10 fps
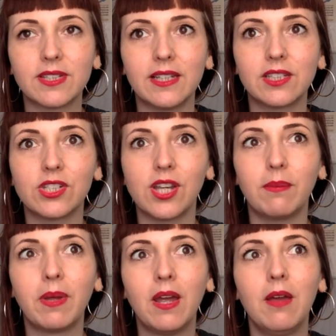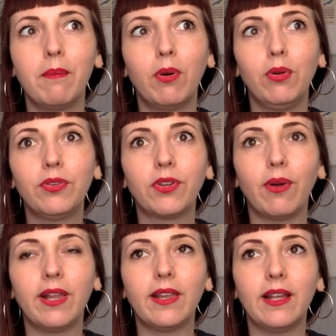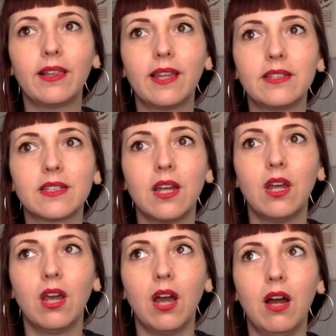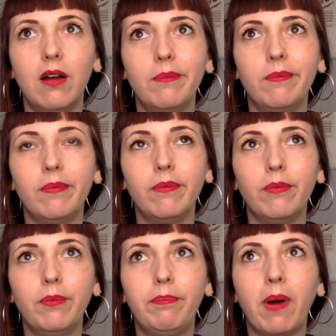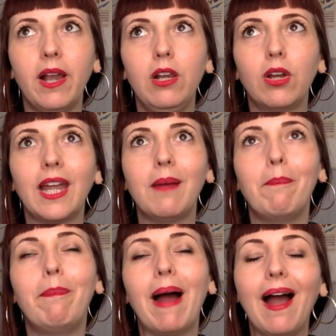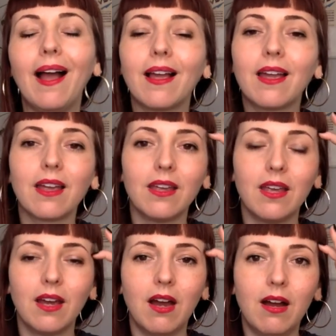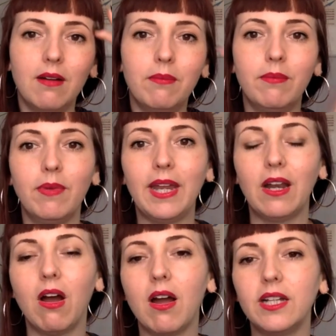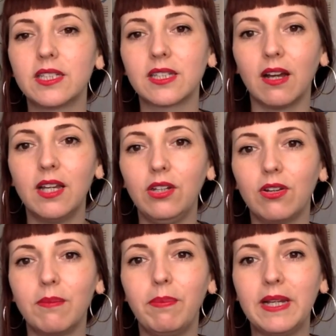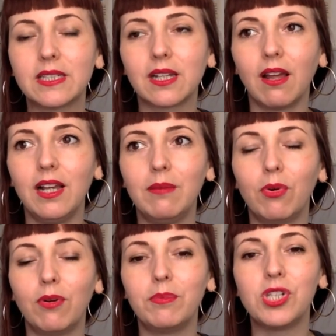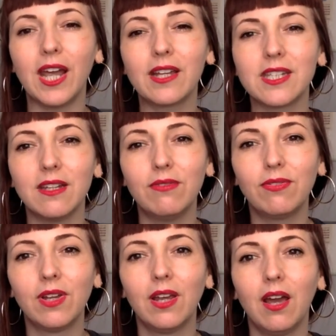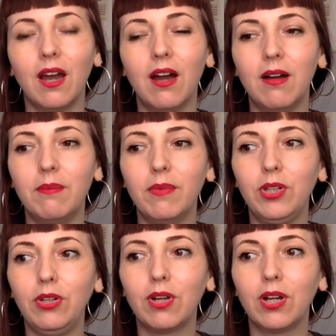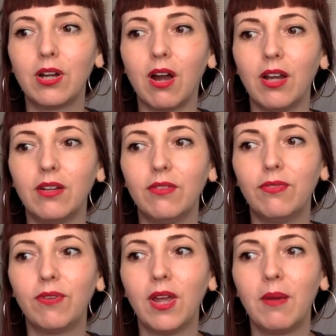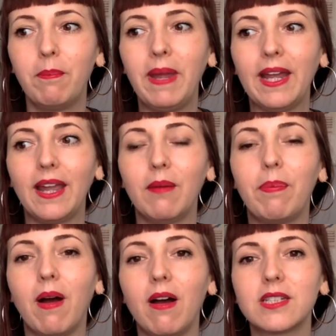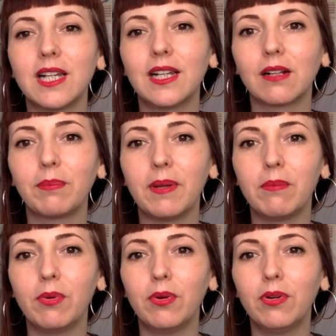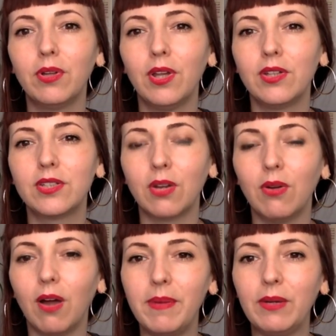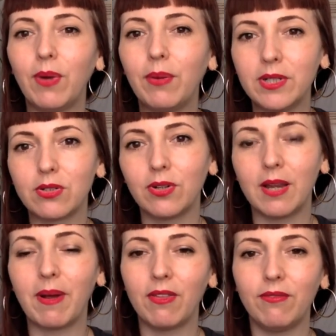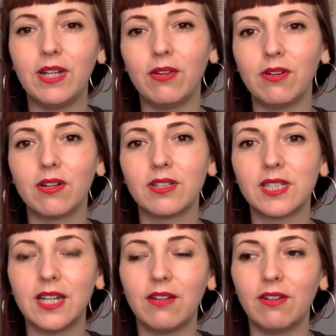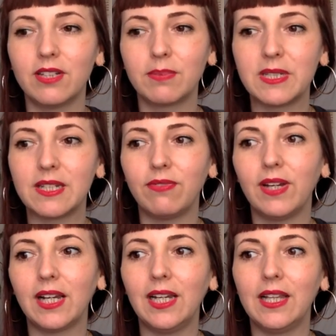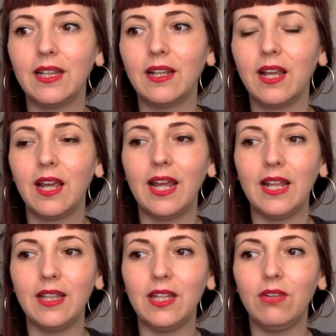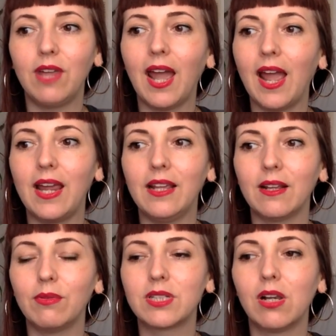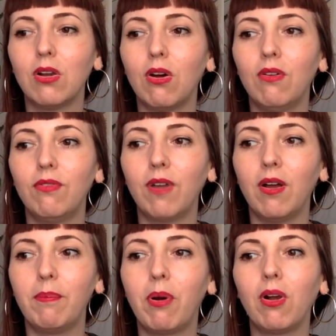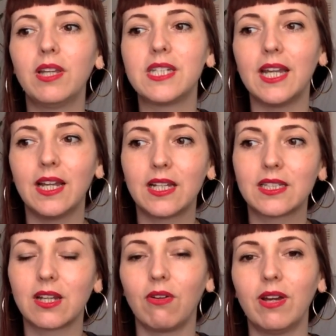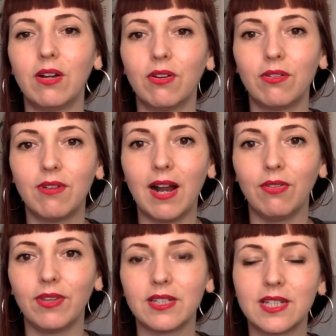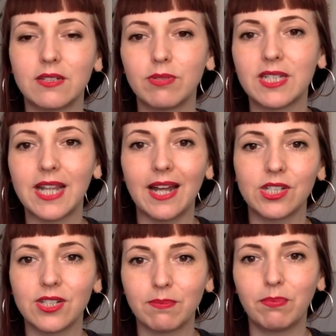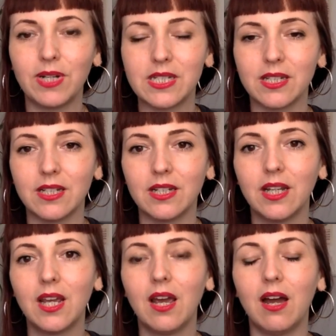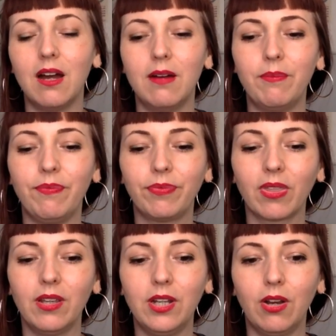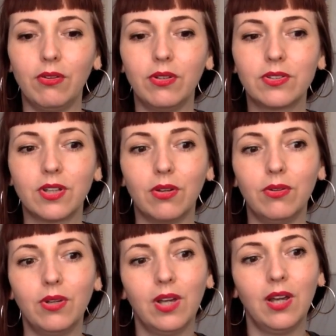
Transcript: censorship. But also, I think there's, um, by looking back um, in hindsight, you can be slightly more objective. Um, you can kind of pick it apart a little bit more. So, I mean, when we're talking about the video nasty era specifically in the UK, there was a lot of uh, politics going on around this. This was Thatcher's Britain, um, you know, so